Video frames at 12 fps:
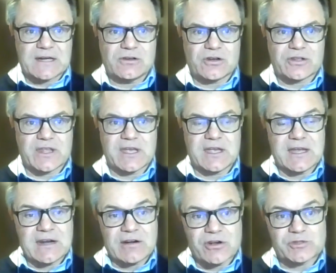backlog there.
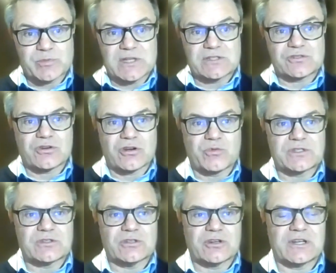Aero's been strong. We
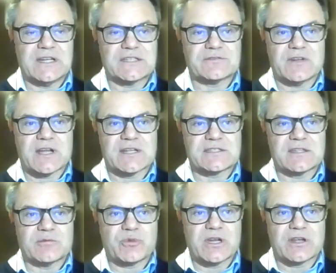still got less flights
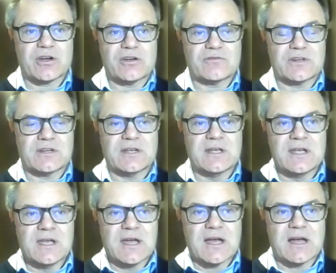than pre-COVID.
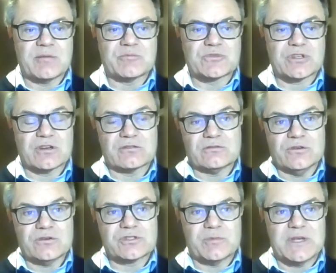So it
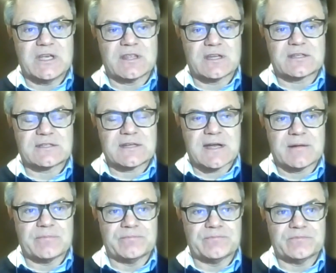looks to me that
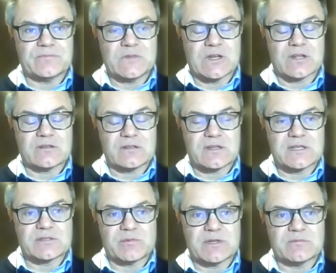
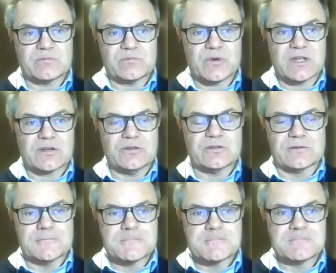things have been pretty good.